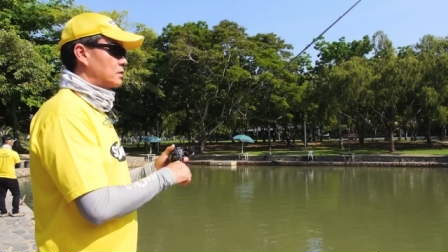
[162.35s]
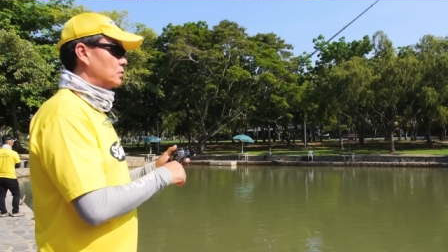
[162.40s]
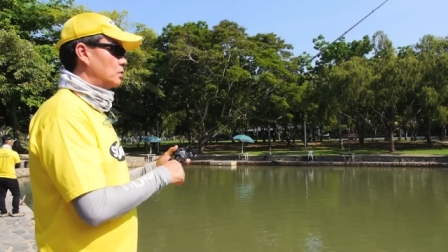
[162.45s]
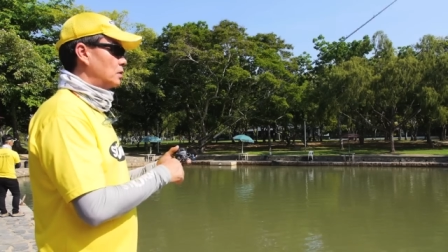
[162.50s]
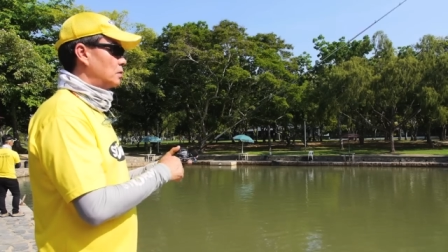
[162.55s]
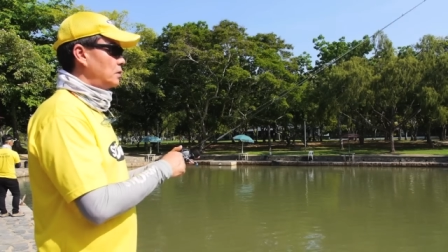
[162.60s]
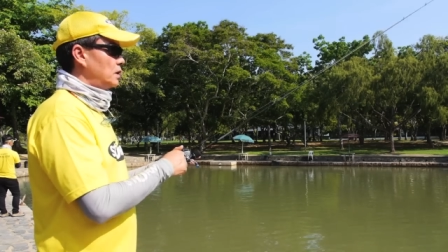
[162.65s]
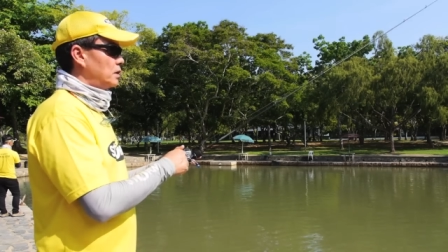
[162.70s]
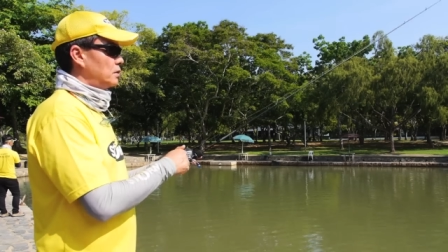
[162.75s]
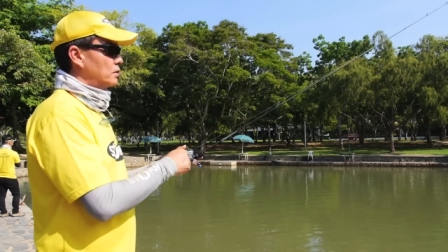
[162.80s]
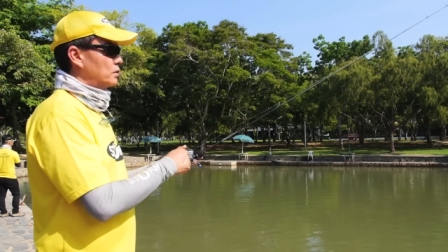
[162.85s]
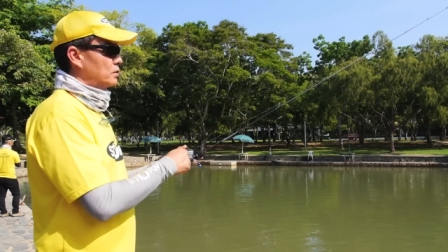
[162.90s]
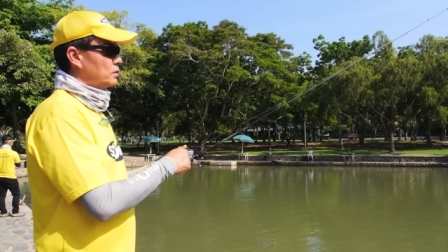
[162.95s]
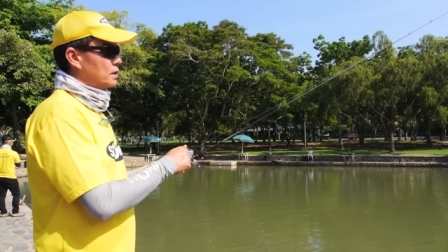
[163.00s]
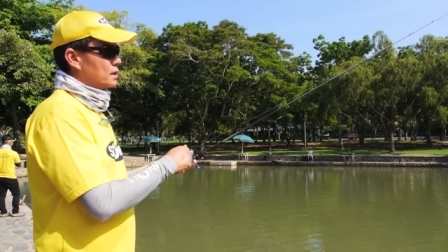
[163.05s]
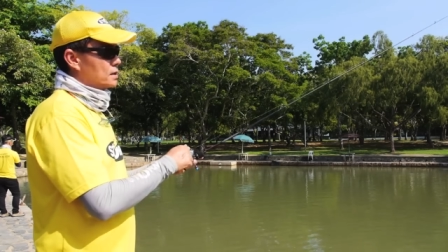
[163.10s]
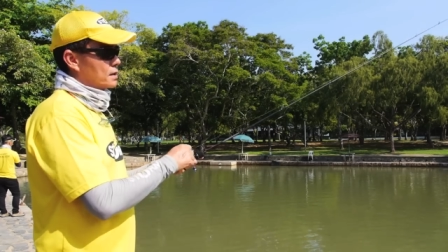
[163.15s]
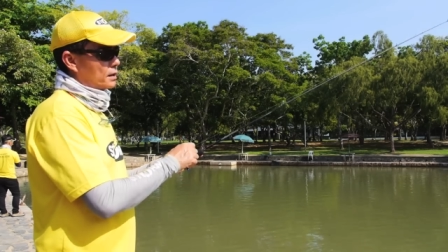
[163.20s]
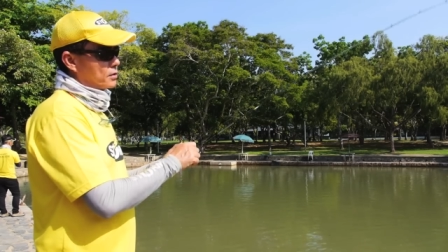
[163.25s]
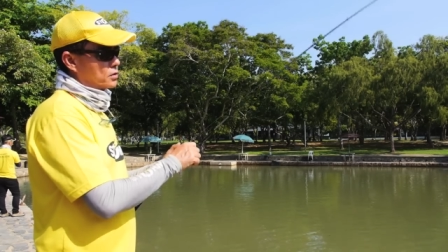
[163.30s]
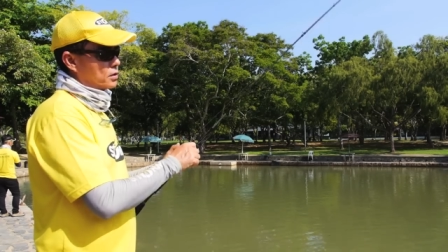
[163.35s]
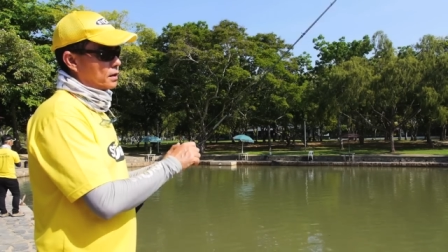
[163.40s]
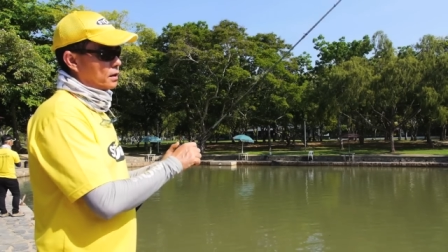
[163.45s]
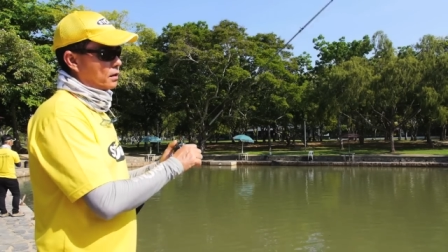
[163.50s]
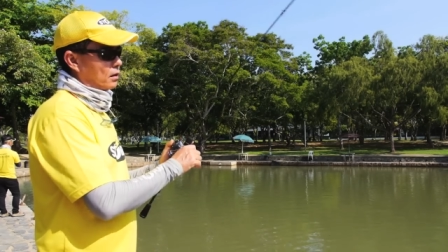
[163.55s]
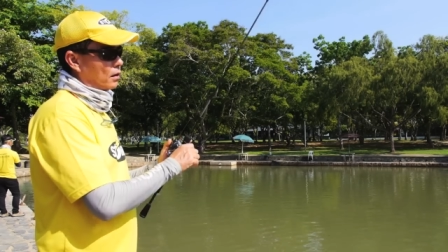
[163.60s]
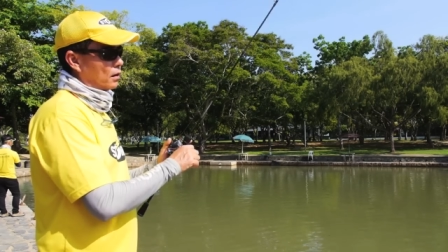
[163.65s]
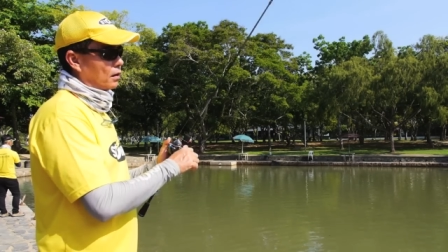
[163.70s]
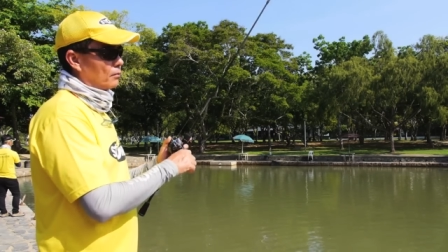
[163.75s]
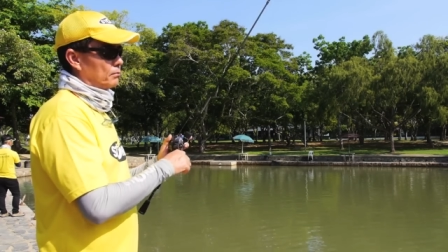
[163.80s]
So what we do is
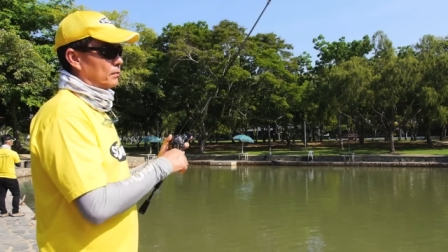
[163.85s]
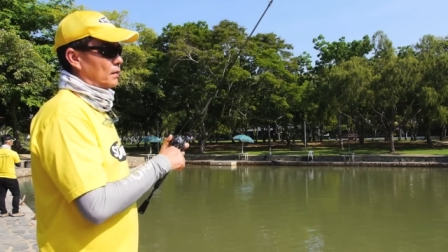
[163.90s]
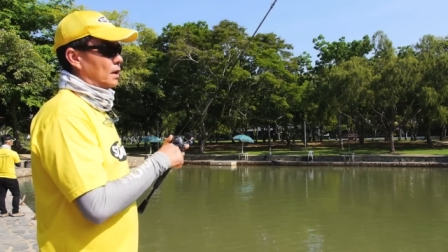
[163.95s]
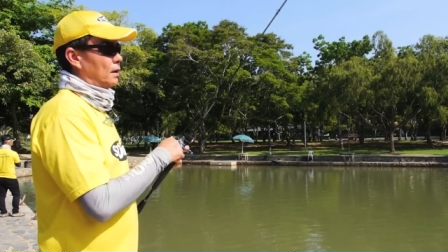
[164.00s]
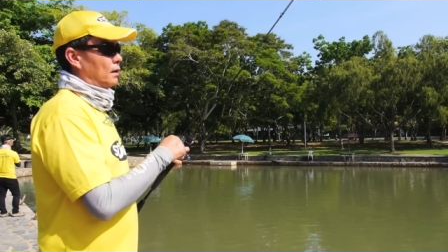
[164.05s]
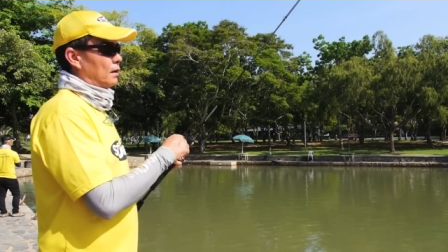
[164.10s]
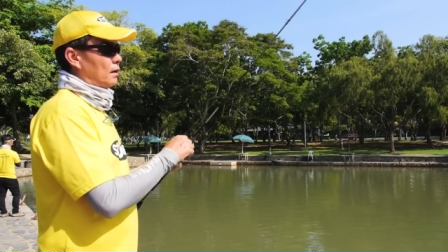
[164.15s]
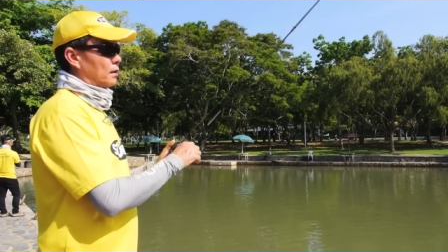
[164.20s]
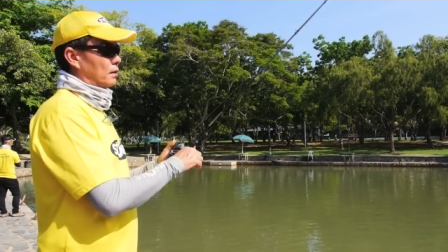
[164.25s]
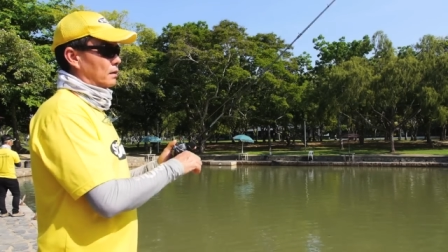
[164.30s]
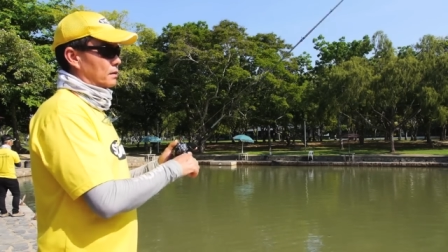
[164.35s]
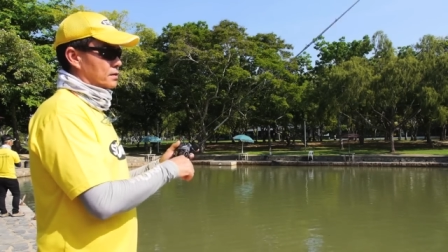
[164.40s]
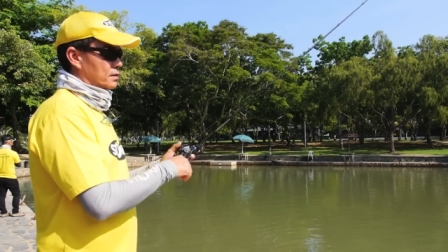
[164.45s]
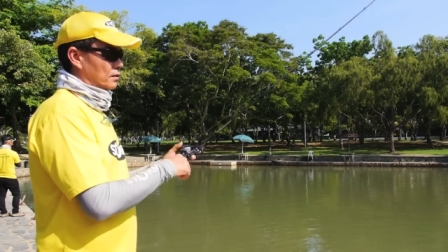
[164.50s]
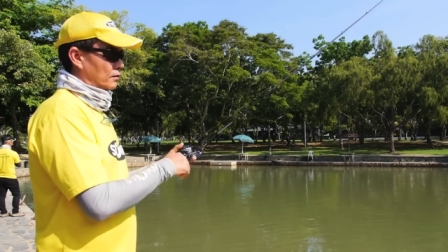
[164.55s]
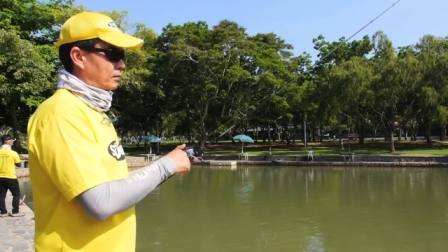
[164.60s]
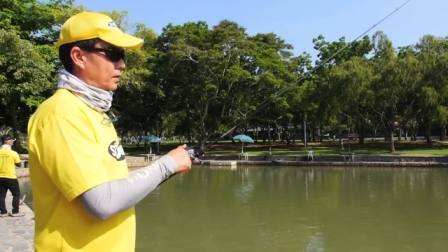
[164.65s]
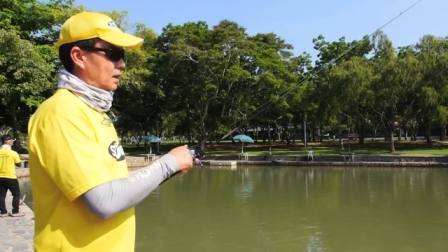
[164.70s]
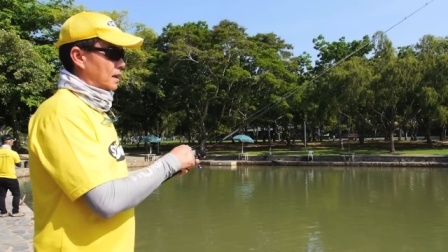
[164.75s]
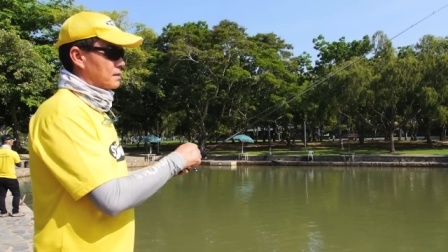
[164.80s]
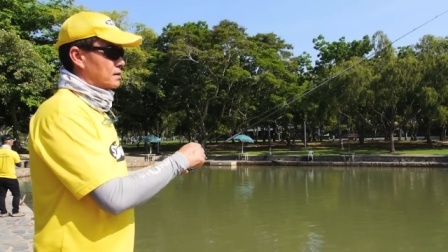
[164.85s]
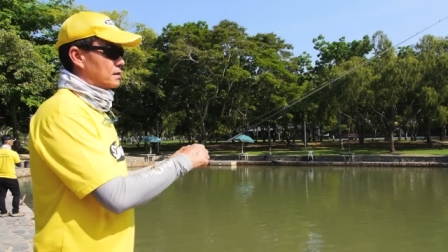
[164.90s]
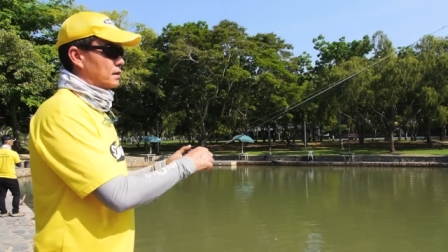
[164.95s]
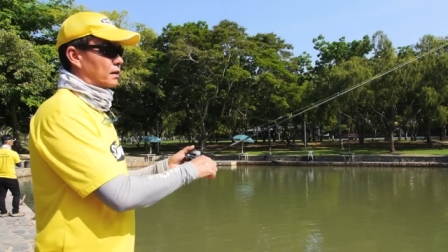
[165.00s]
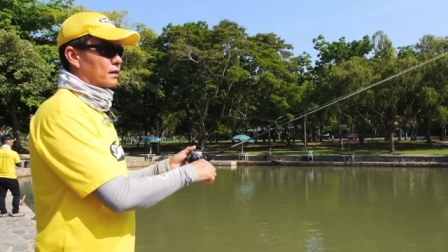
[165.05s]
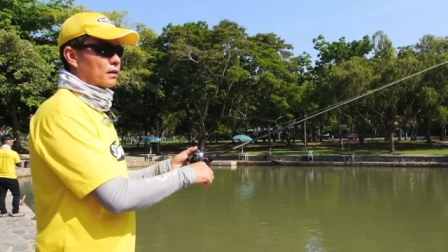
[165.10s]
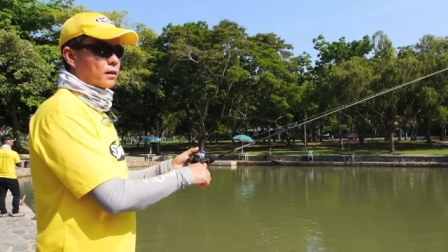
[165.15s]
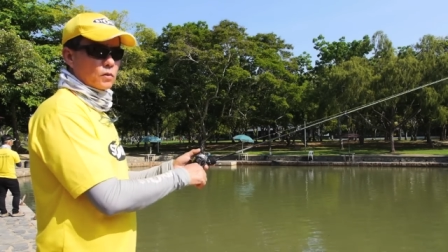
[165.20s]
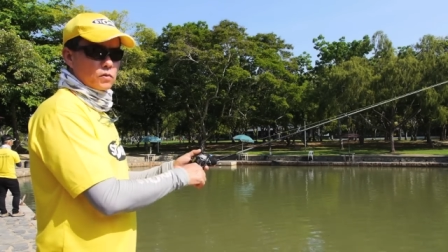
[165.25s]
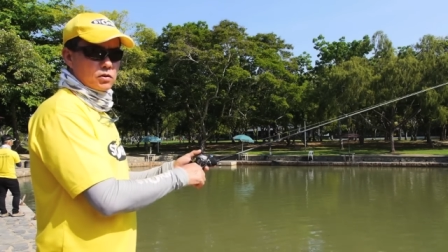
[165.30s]
actually hop the soft plastic
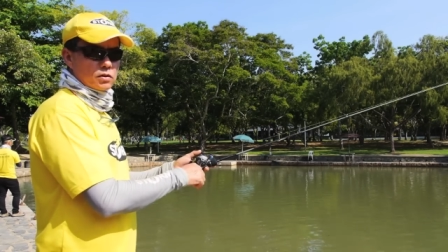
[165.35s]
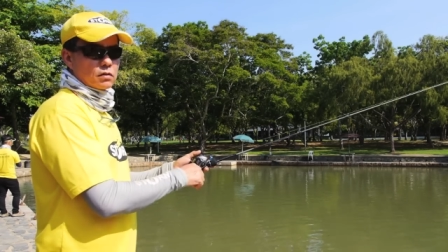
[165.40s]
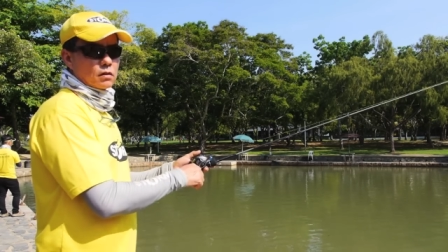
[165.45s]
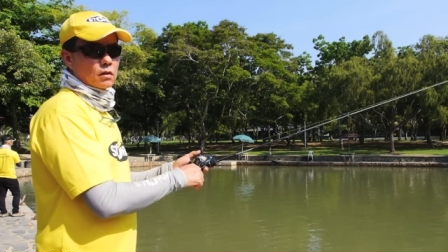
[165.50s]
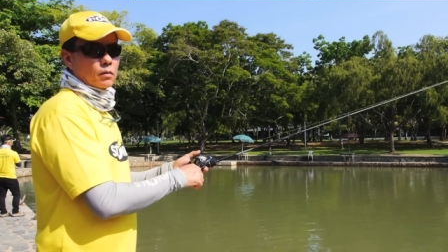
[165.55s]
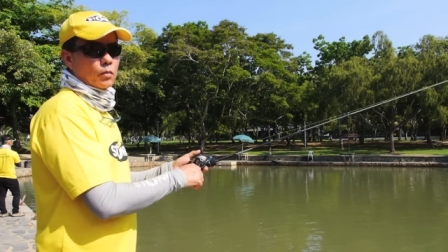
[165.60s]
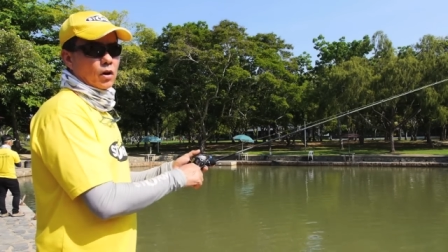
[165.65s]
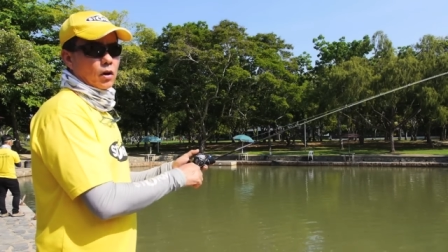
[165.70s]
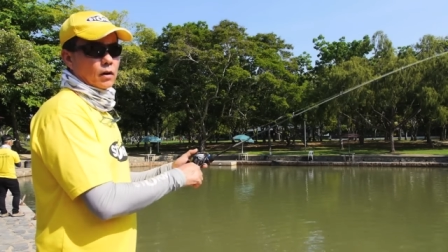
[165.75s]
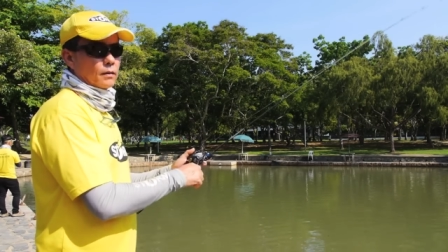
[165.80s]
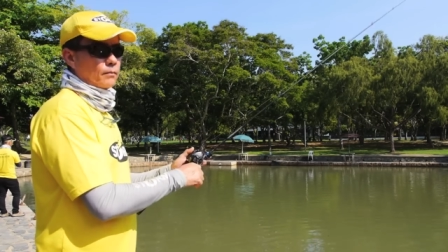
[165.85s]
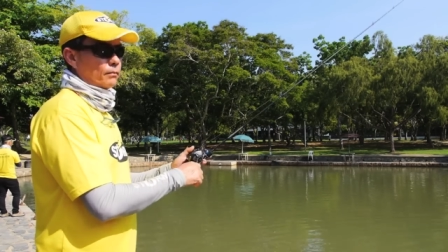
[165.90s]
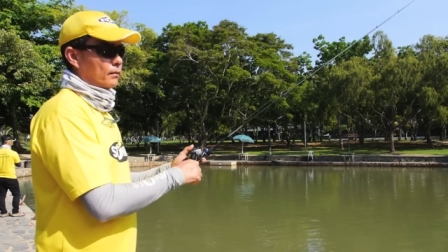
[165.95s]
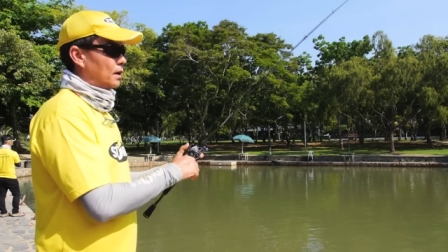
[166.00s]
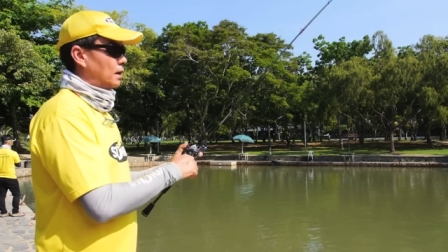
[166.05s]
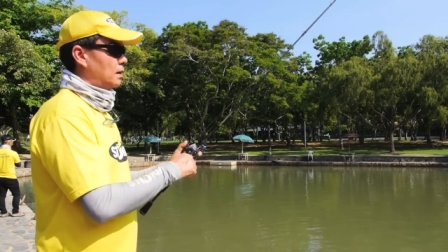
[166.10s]
close to the bottom